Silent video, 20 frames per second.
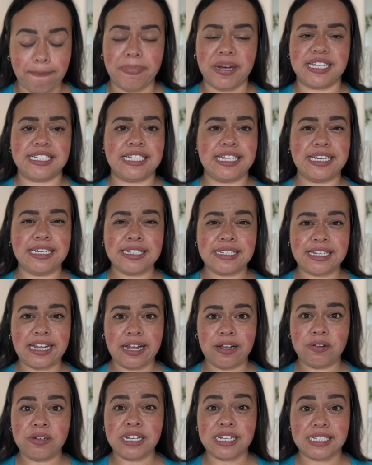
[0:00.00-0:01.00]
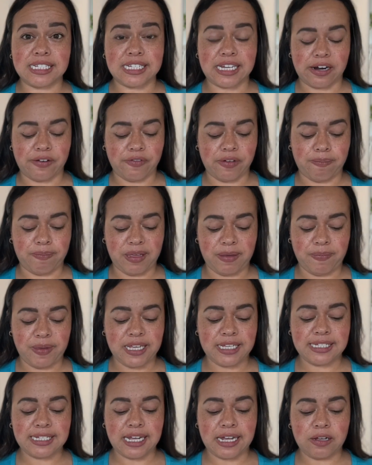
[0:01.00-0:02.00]
buzzing sound instead of a
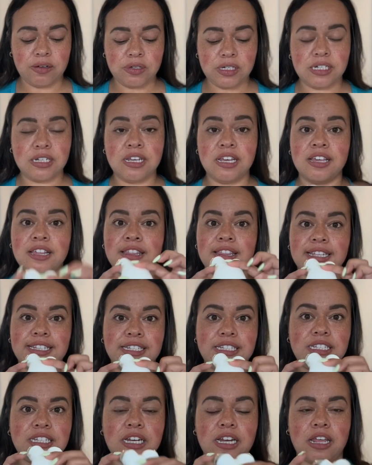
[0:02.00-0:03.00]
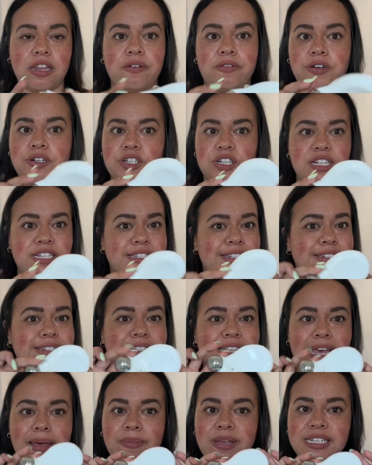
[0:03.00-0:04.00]
beeping sound. This is another version. It's the
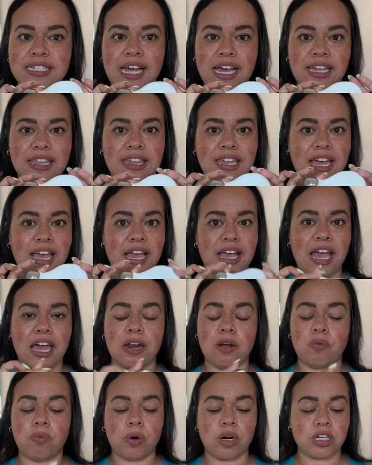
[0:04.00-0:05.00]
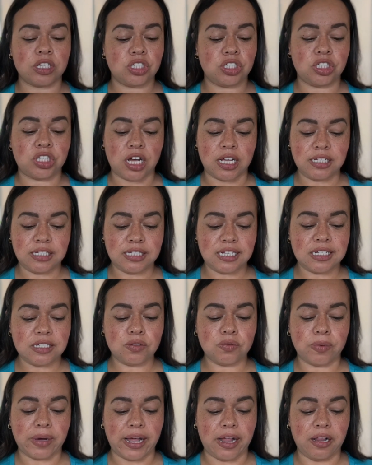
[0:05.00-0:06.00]
same exact thing and it works just as
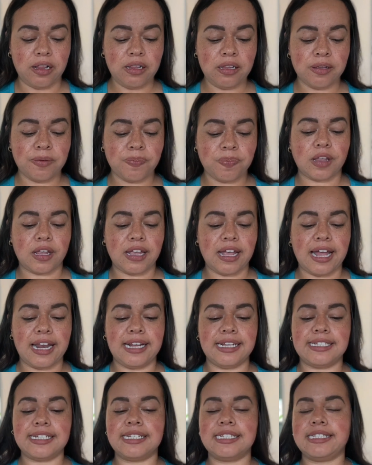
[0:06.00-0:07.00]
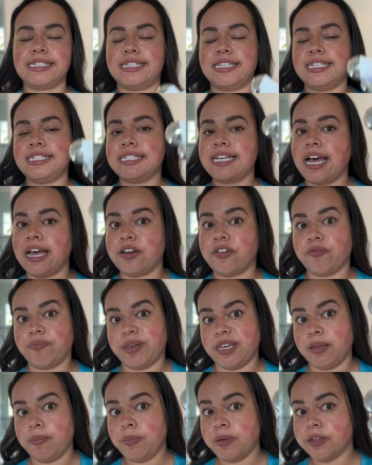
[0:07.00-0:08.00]
well. And it does this kind of
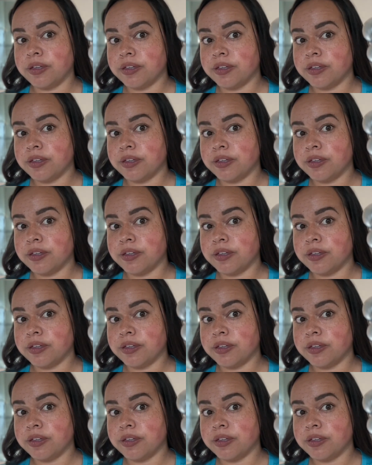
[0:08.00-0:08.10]
beep